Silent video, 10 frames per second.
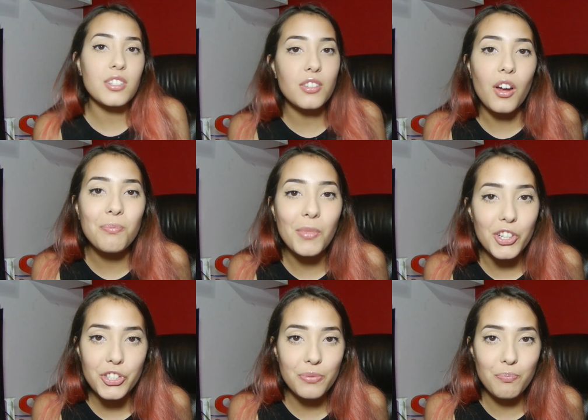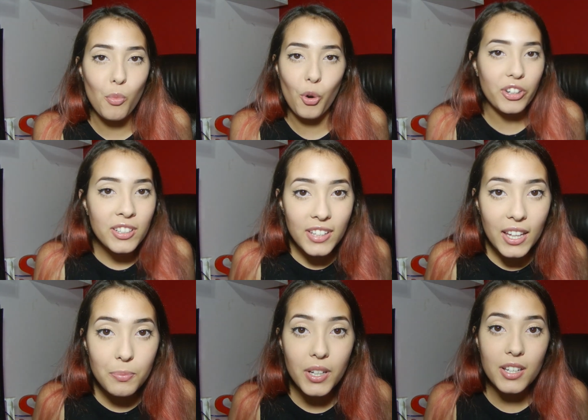not much more than
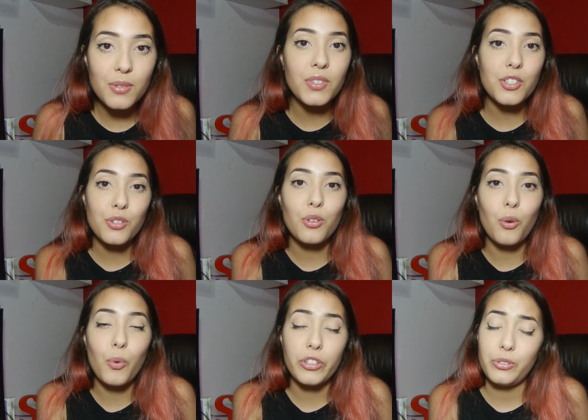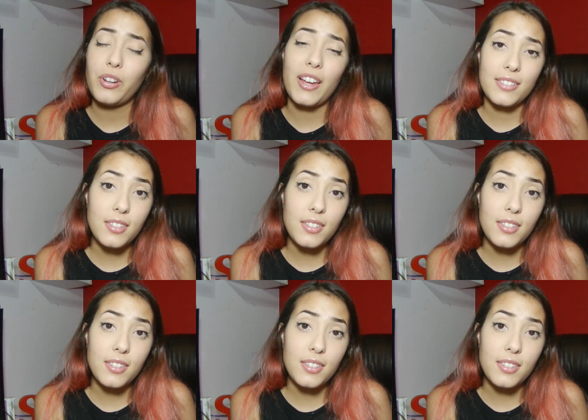that, because we need to know what you guys